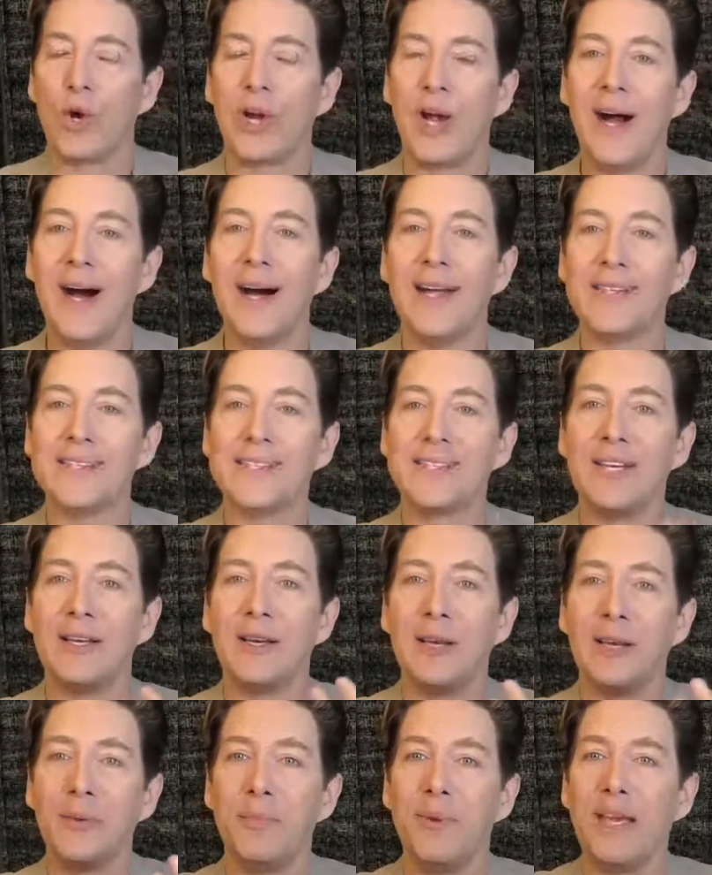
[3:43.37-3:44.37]

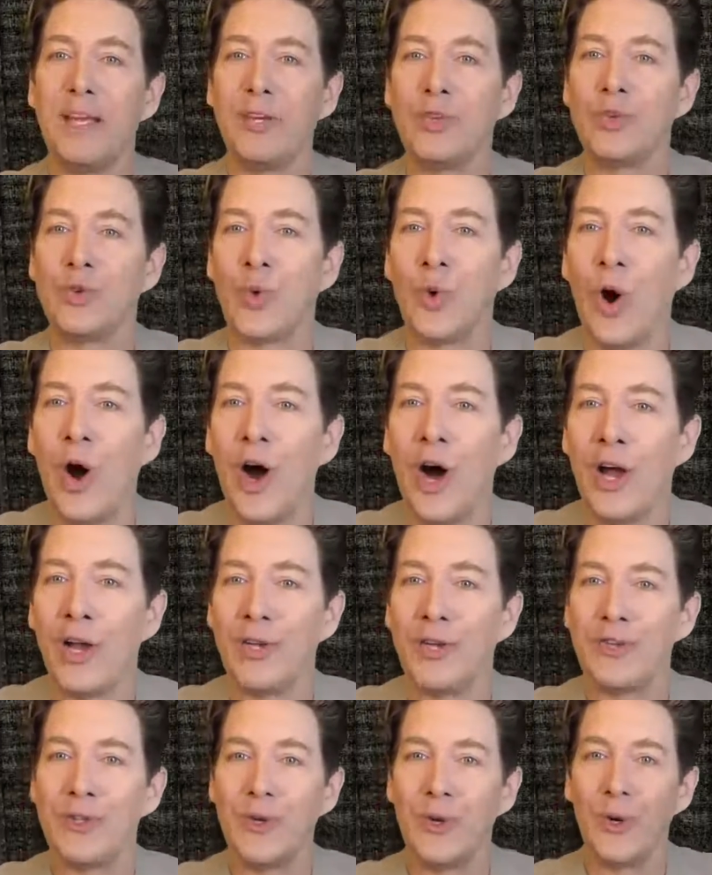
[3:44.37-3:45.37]
constantly being
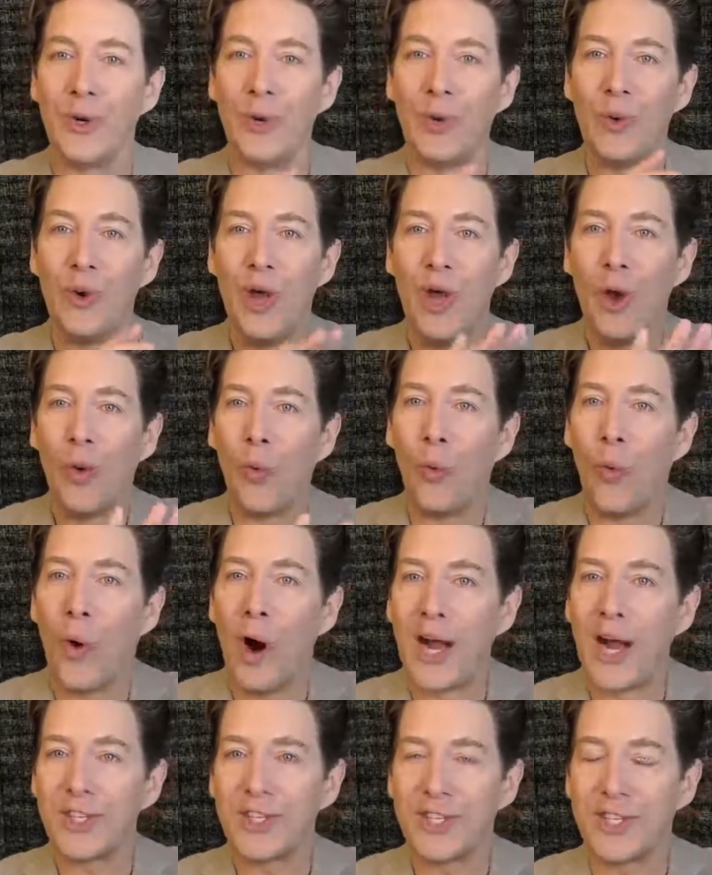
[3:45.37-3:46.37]
drawn to
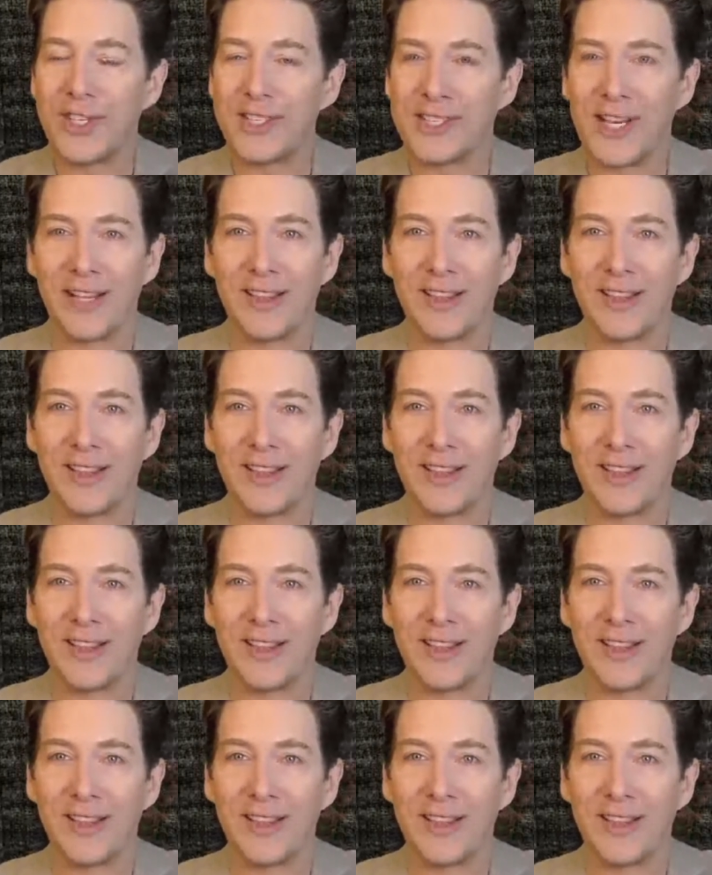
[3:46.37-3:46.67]
watches,